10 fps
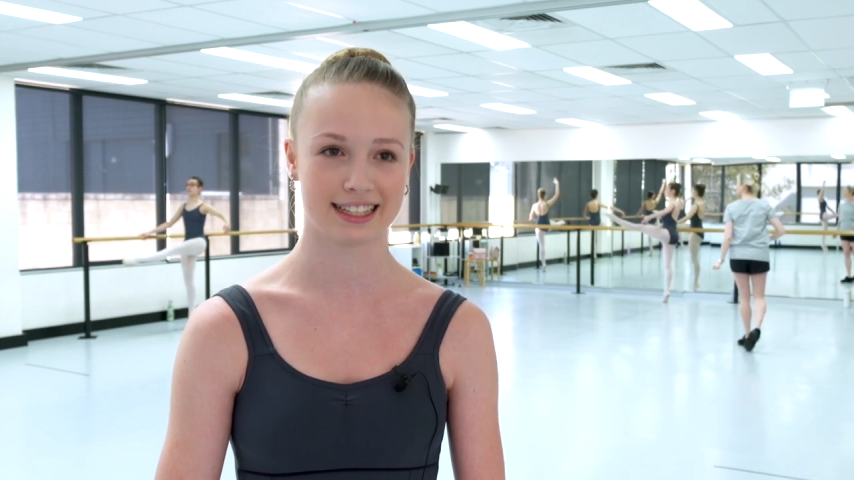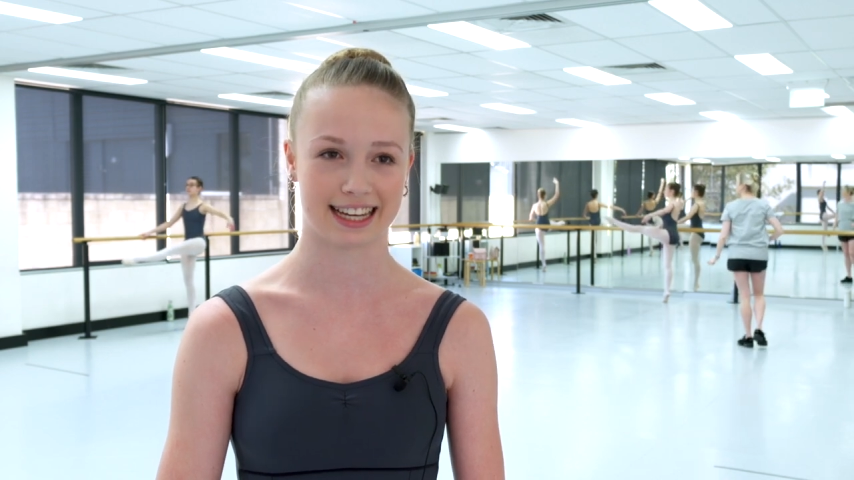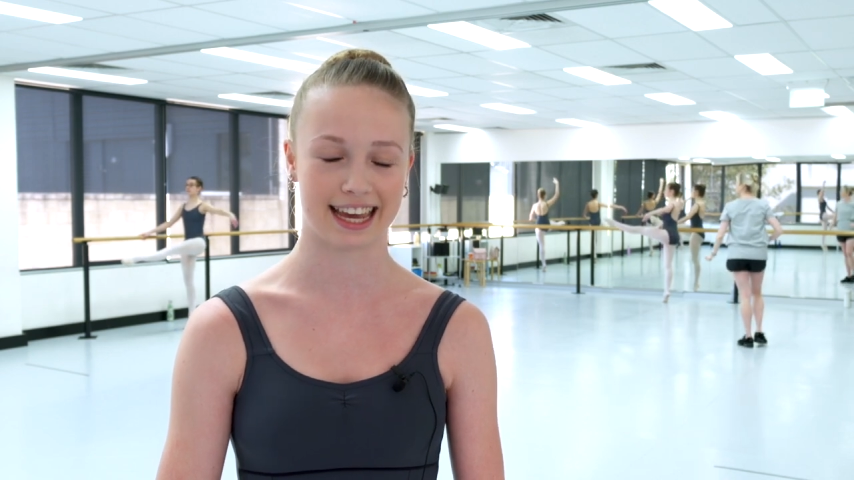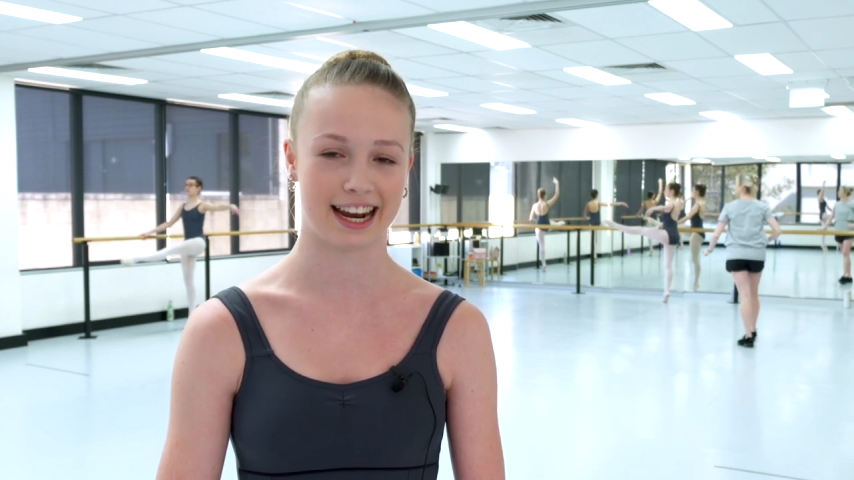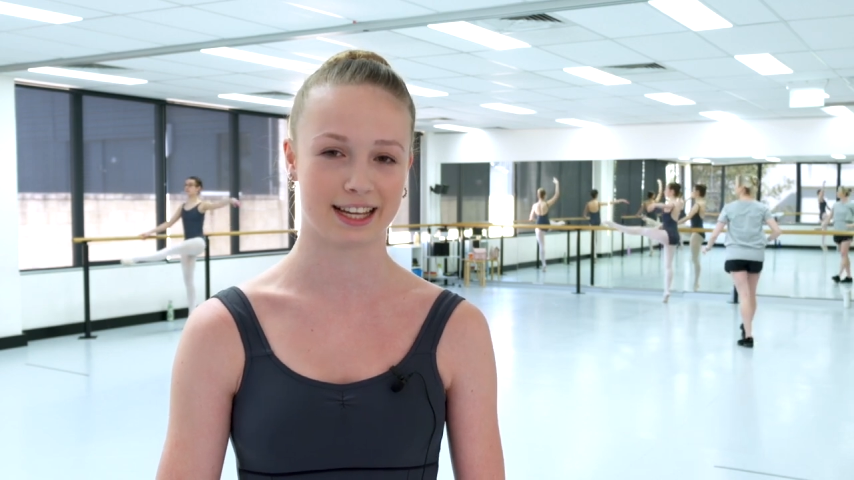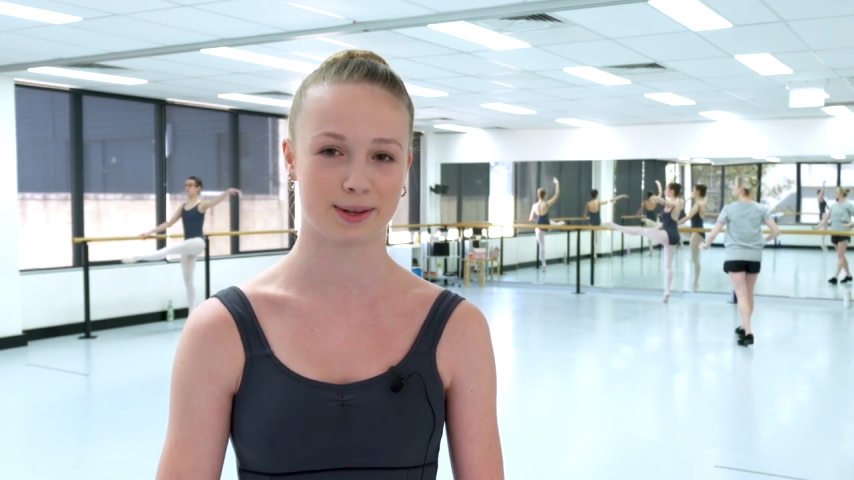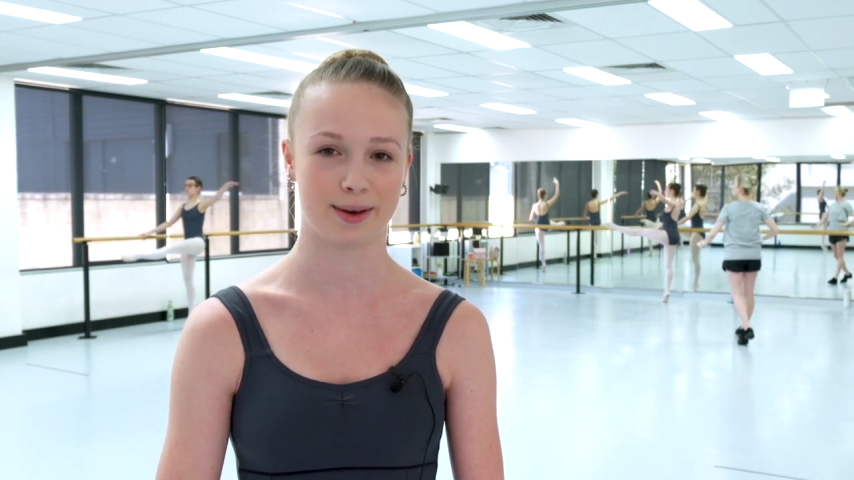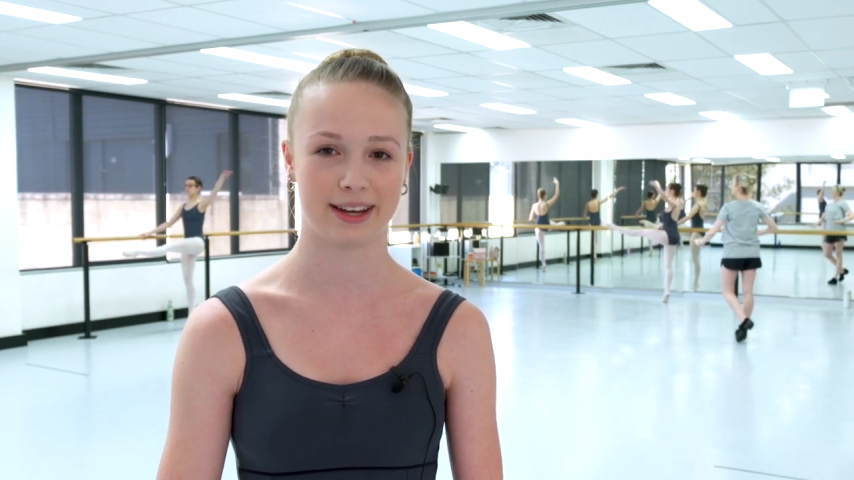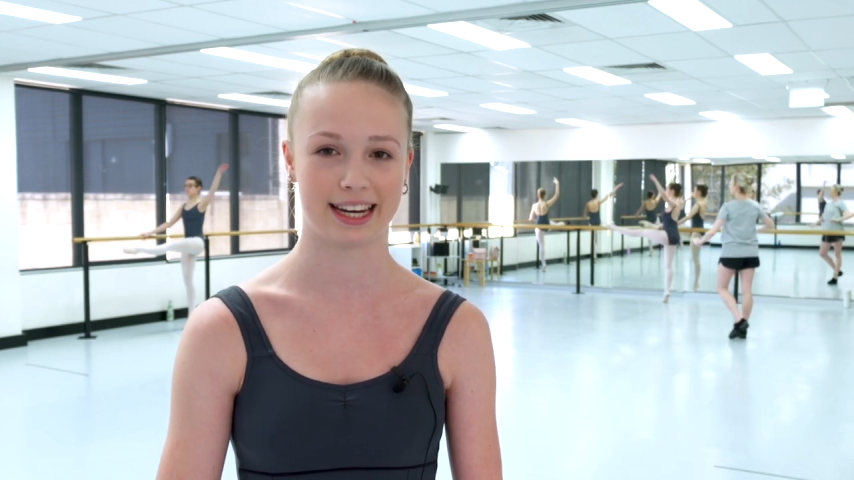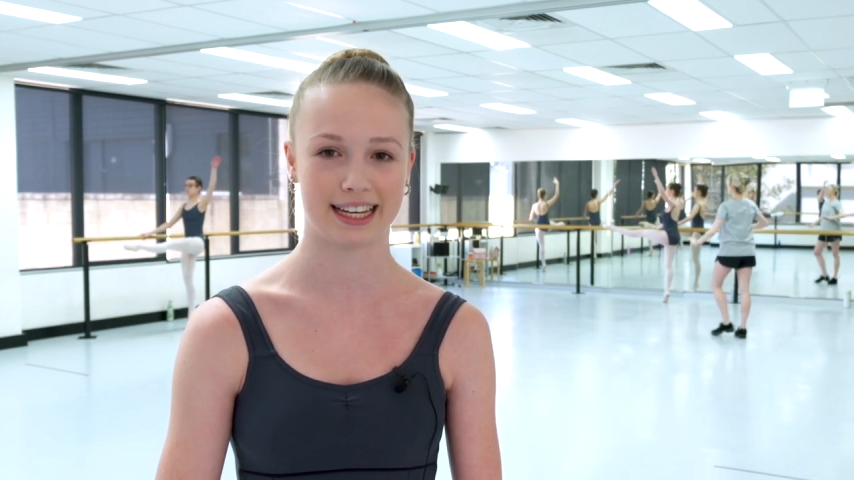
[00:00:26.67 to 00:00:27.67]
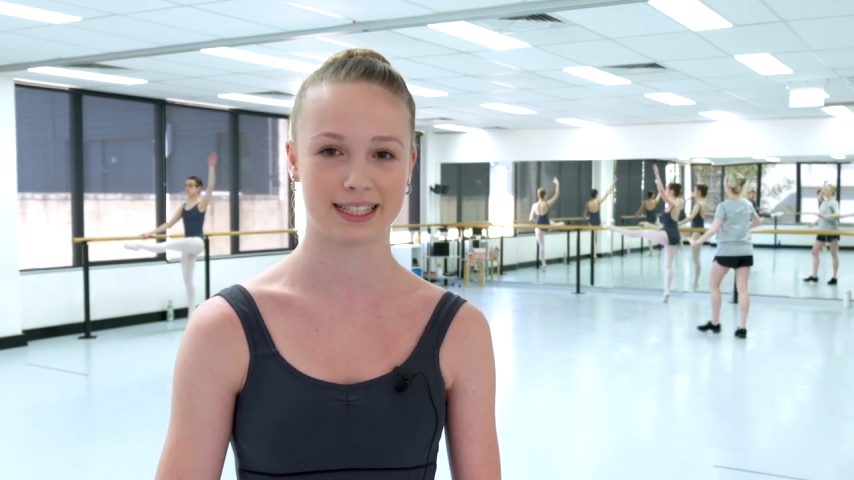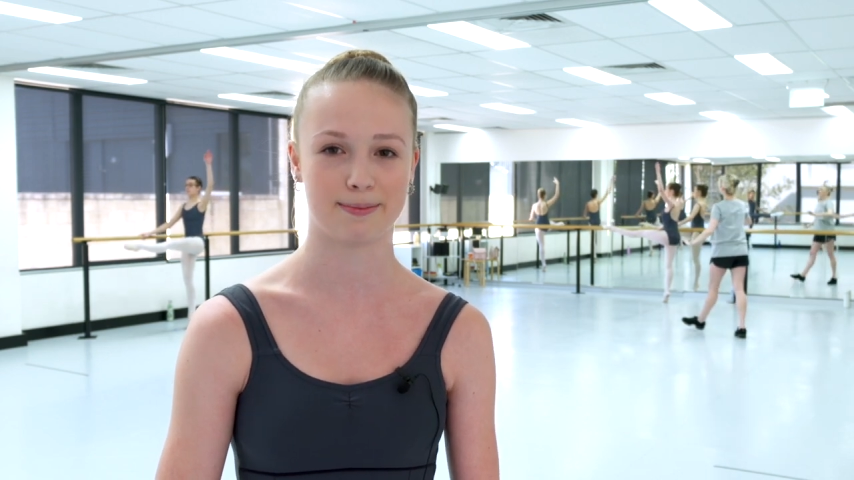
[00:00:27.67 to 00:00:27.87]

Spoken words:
to get us where we need to